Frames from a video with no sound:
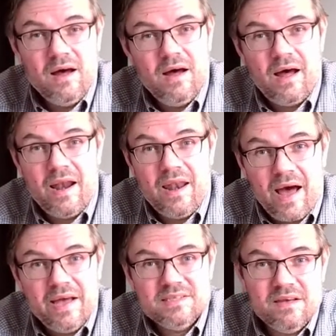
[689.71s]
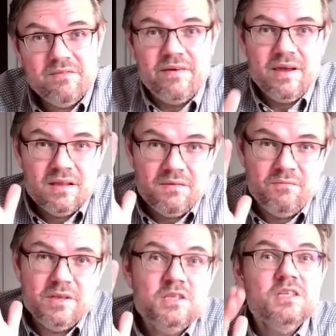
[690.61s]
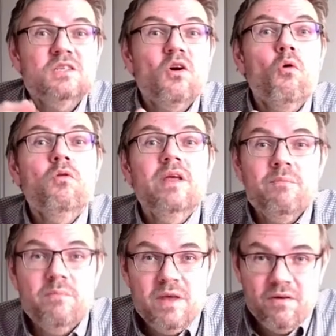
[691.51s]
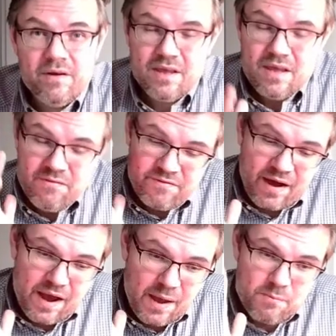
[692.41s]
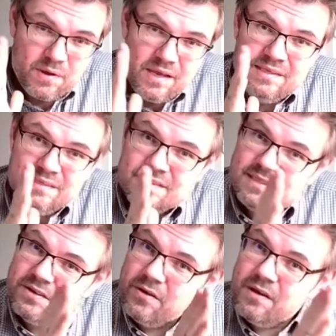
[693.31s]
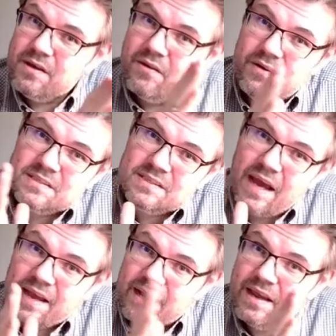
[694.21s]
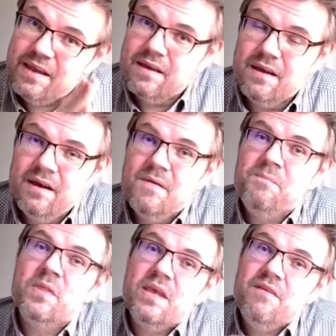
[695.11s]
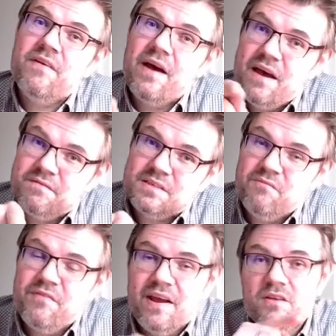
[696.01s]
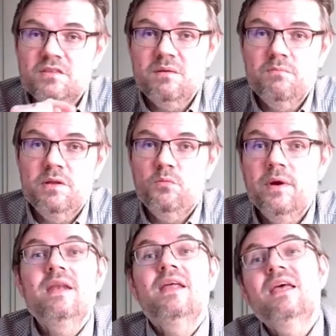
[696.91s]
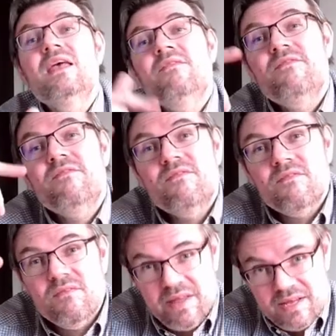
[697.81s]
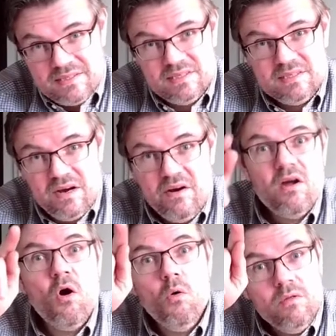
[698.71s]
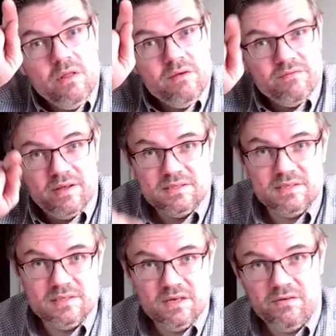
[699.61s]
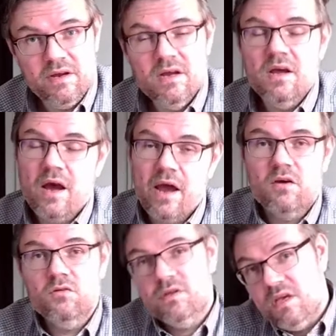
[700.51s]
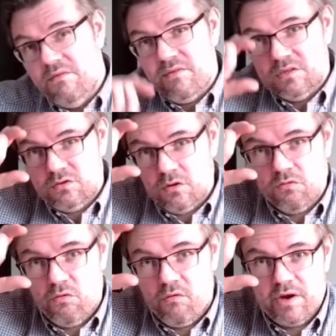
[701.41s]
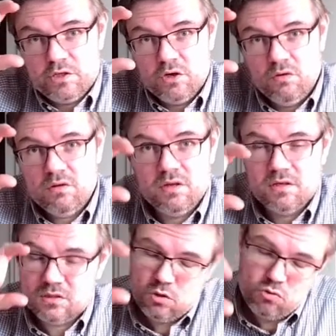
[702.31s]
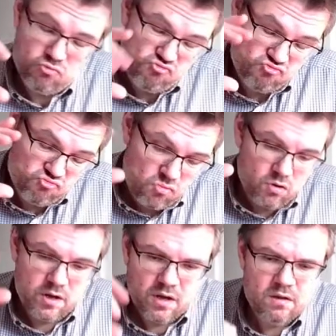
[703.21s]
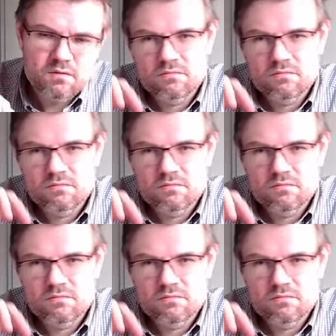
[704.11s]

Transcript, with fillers: aliasing effect, which is only appearing if I'm in sync or cyclic, yeah? if I have some values in between, if necessary, only if necessary, I could give a certain threshold that is, um, okay,